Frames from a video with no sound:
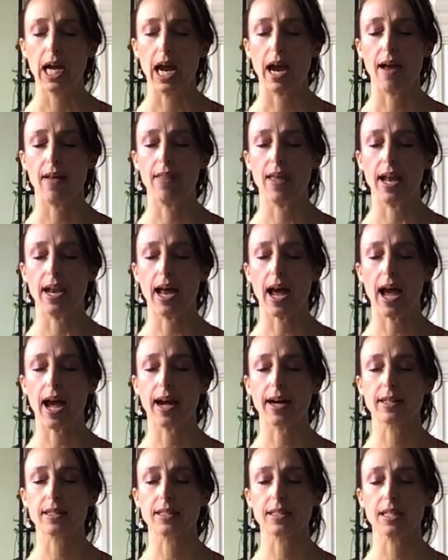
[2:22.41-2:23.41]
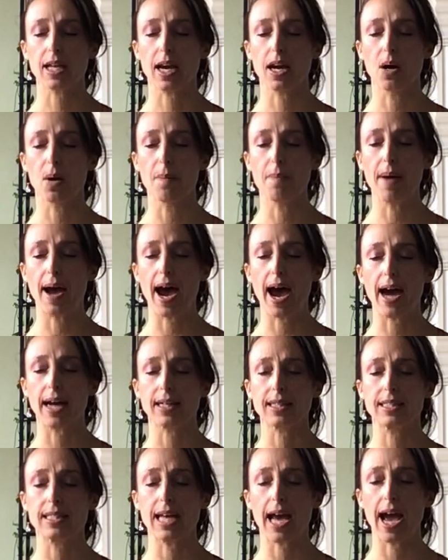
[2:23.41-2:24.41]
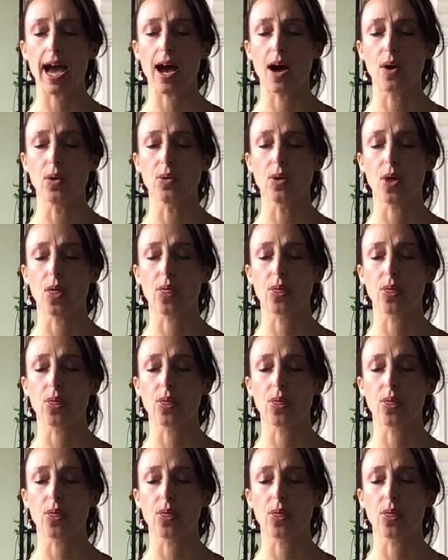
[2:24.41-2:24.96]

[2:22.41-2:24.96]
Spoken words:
And then exhale back down